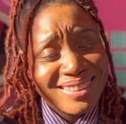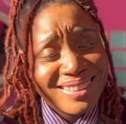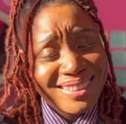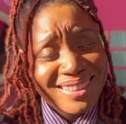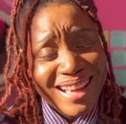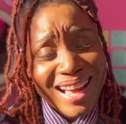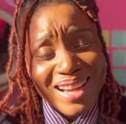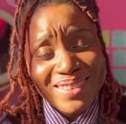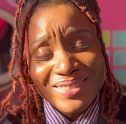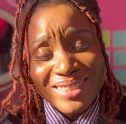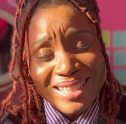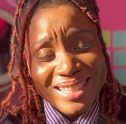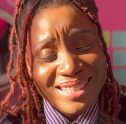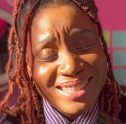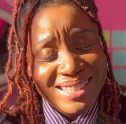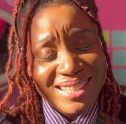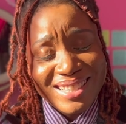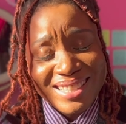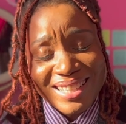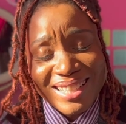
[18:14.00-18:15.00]
after this
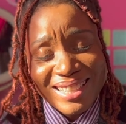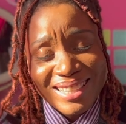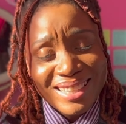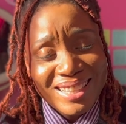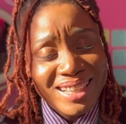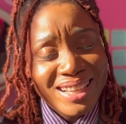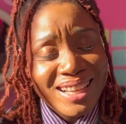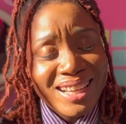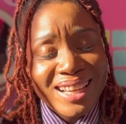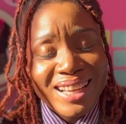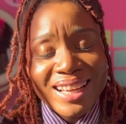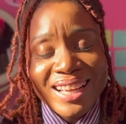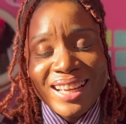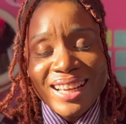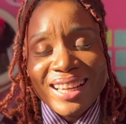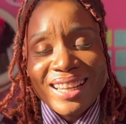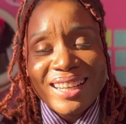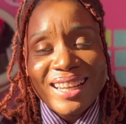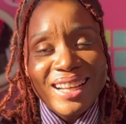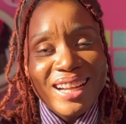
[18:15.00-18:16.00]
season.
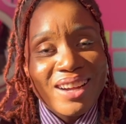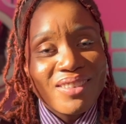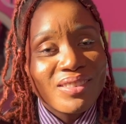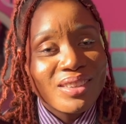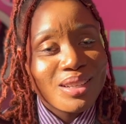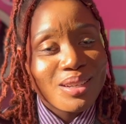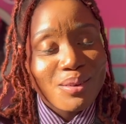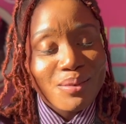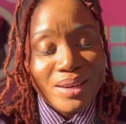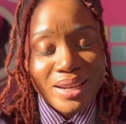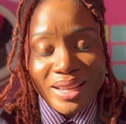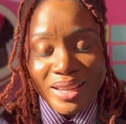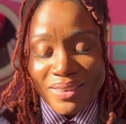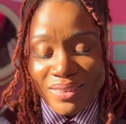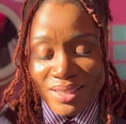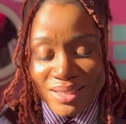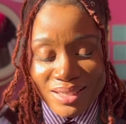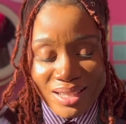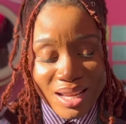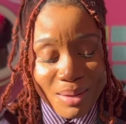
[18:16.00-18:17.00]
Like, I really don't want to hear
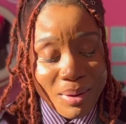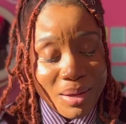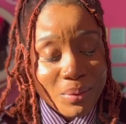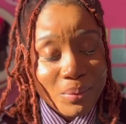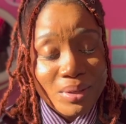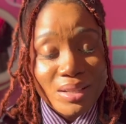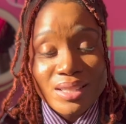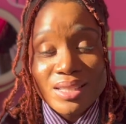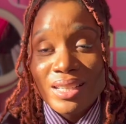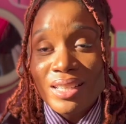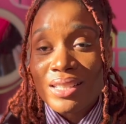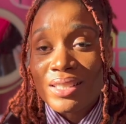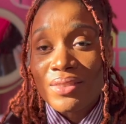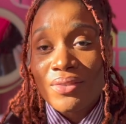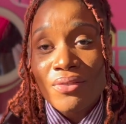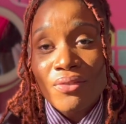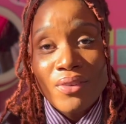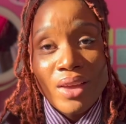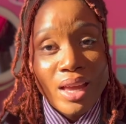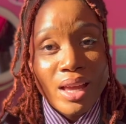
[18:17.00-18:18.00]
his name. I don't want to see his
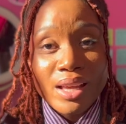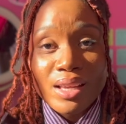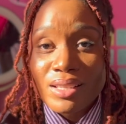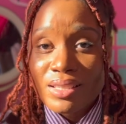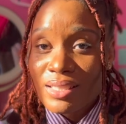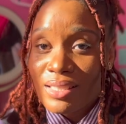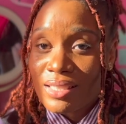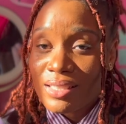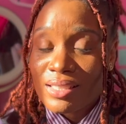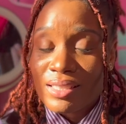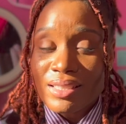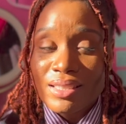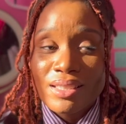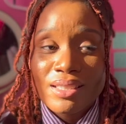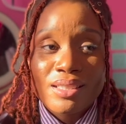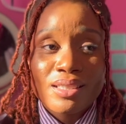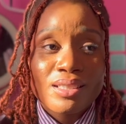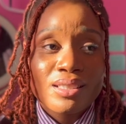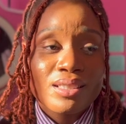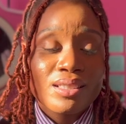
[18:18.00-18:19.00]
face.
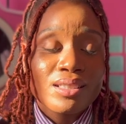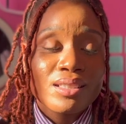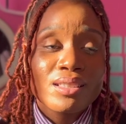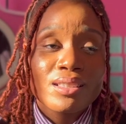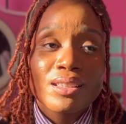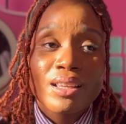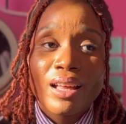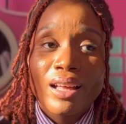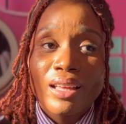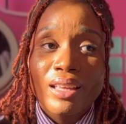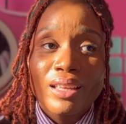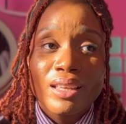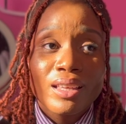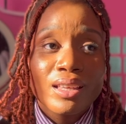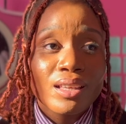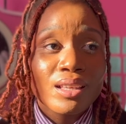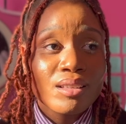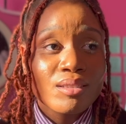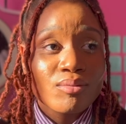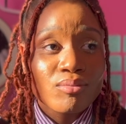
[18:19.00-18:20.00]
Like,
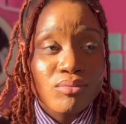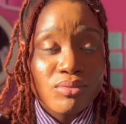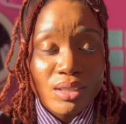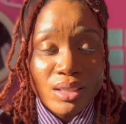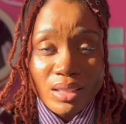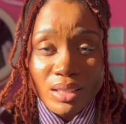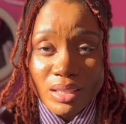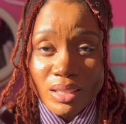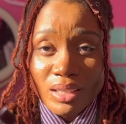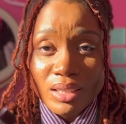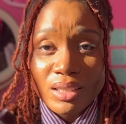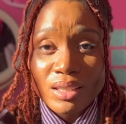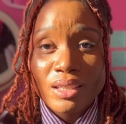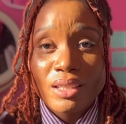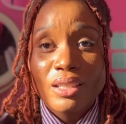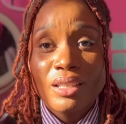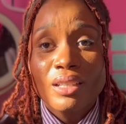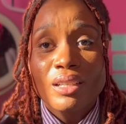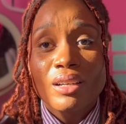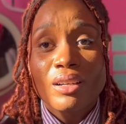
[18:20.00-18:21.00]
he's
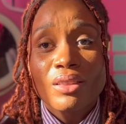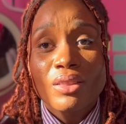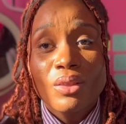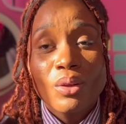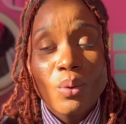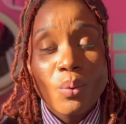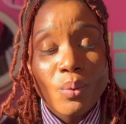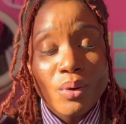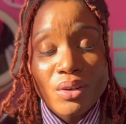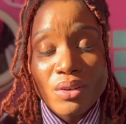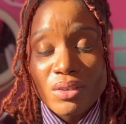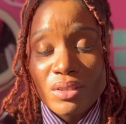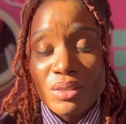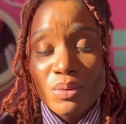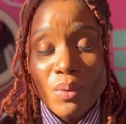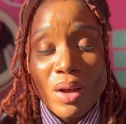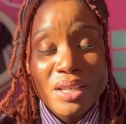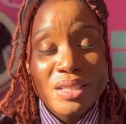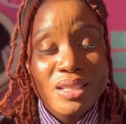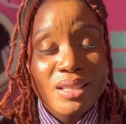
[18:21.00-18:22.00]
really the worst.
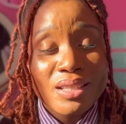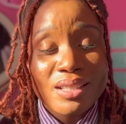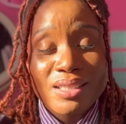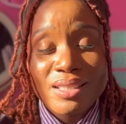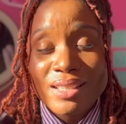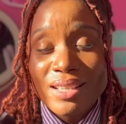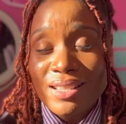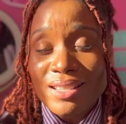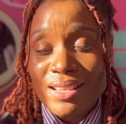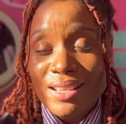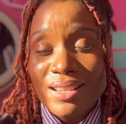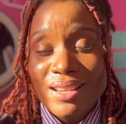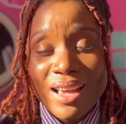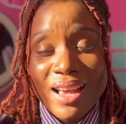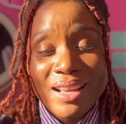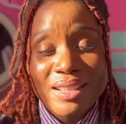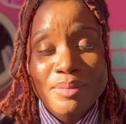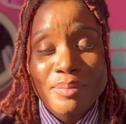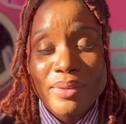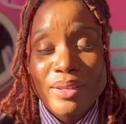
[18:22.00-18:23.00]
Watching this season
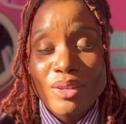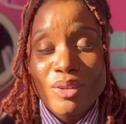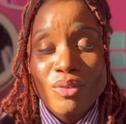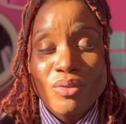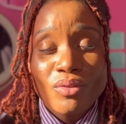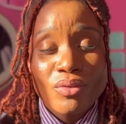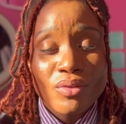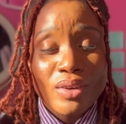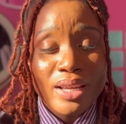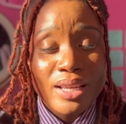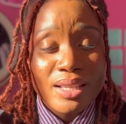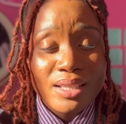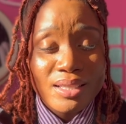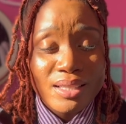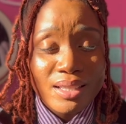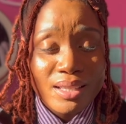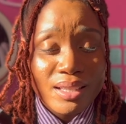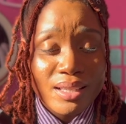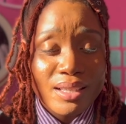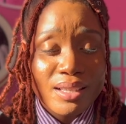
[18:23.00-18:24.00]
has been
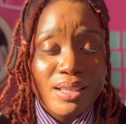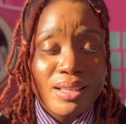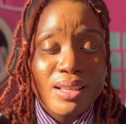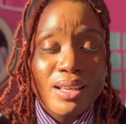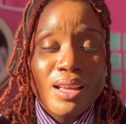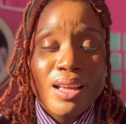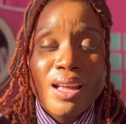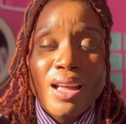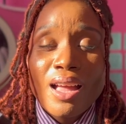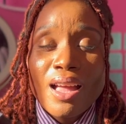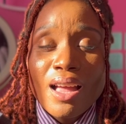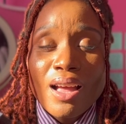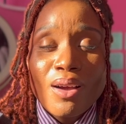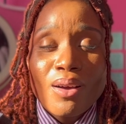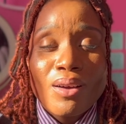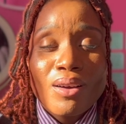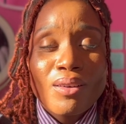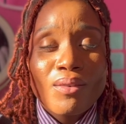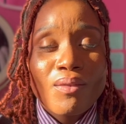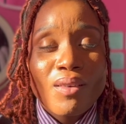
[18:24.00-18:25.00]
crazy.
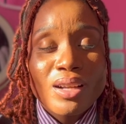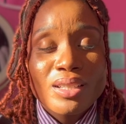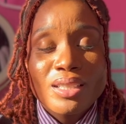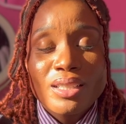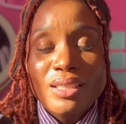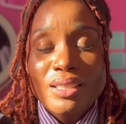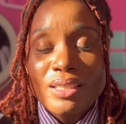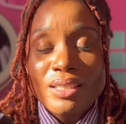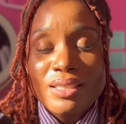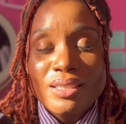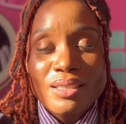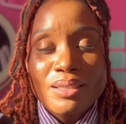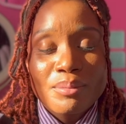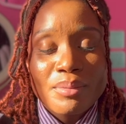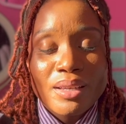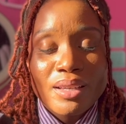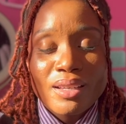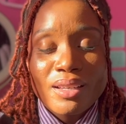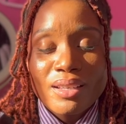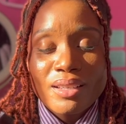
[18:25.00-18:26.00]
Watching Lisa,
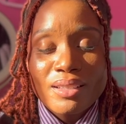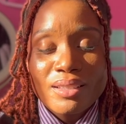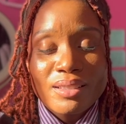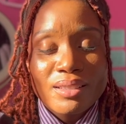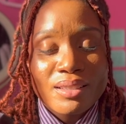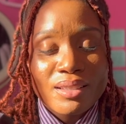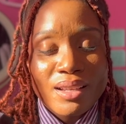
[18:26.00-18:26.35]
man.